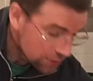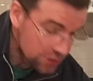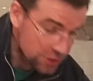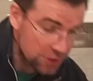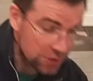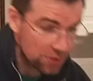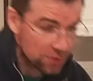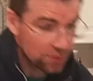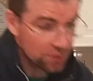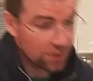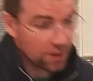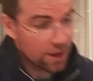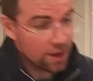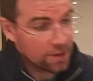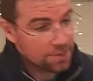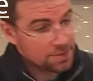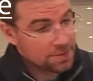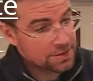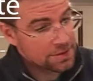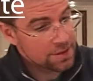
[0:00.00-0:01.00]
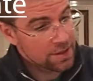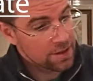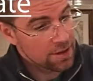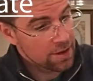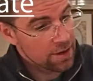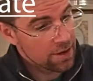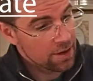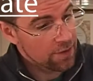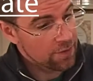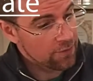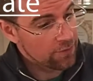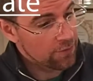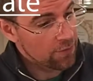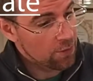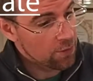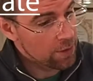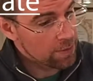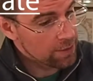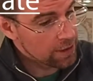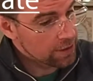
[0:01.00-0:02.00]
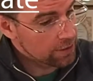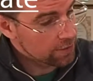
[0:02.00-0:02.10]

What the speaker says: 2 cups of whipping